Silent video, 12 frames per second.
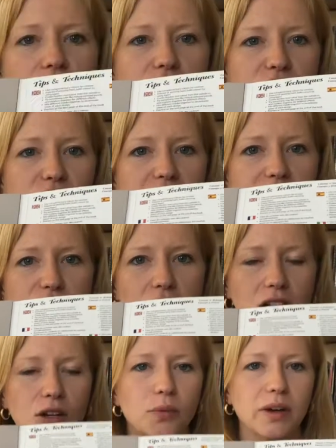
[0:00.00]
So these
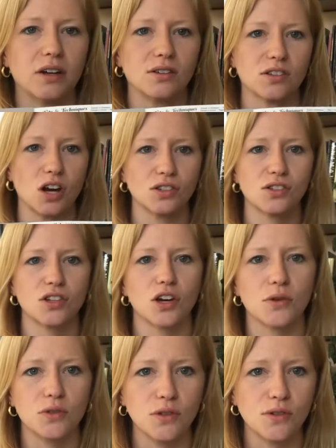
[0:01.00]
colour wheels are so
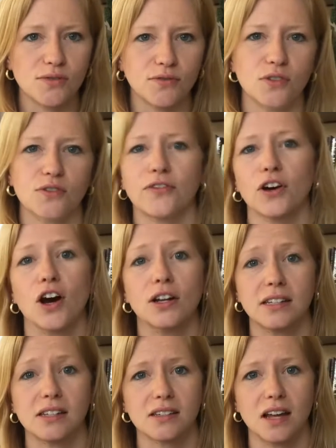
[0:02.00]
useful for
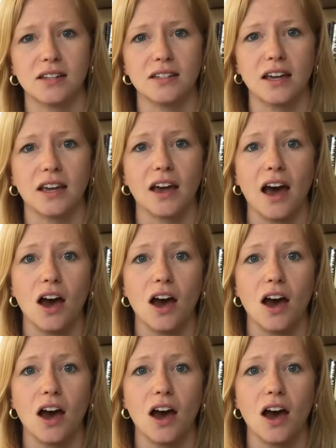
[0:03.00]
understanding